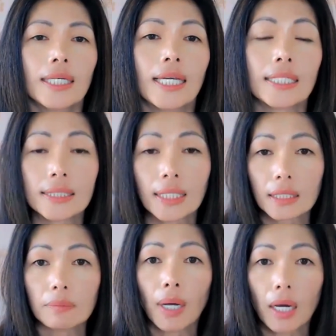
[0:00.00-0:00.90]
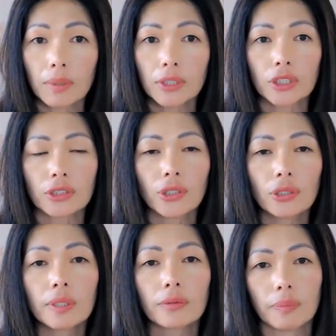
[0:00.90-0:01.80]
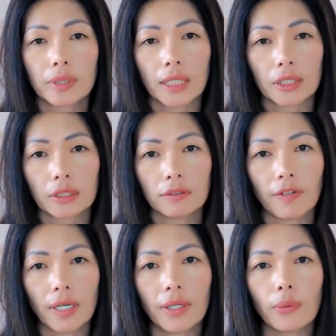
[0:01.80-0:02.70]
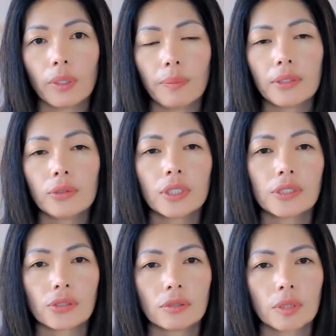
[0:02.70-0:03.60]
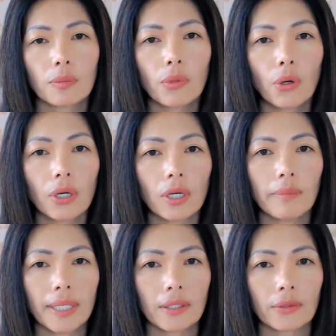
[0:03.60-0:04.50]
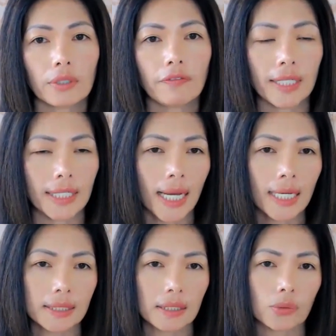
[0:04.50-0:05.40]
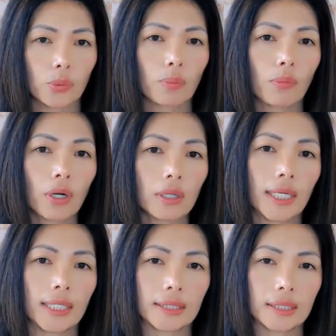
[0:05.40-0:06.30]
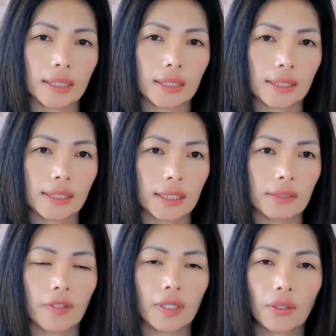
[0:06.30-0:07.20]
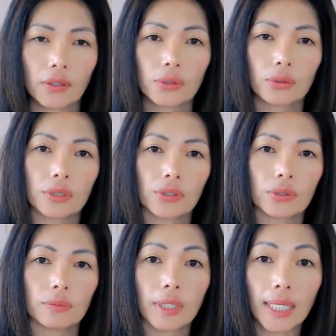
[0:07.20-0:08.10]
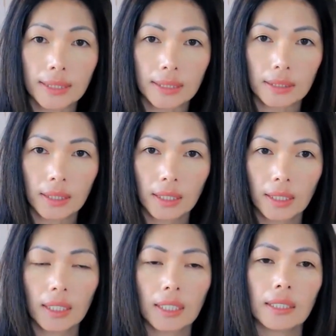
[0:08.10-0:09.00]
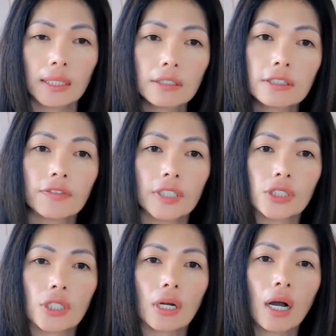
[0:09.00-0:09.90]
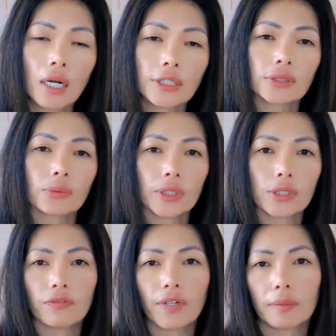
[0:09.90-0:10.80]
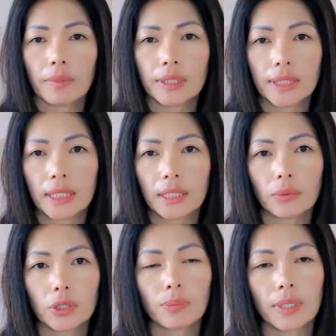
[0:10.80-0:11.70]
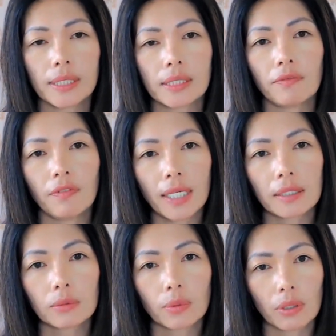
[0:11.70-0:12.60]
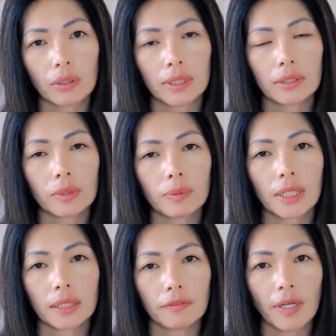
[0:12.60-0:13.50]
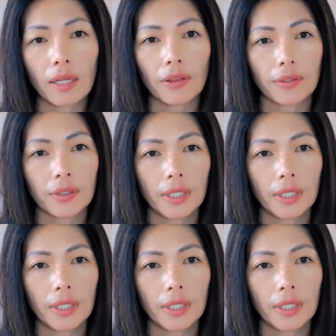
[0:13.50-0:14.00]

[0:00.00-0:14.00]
A study published in Human Reproduction found that women who consumed more omega-3 fatty acids were more likely to conceive than those who consumed less. These fish are also rich in vitamin D, which plays a vital role in reproductive health.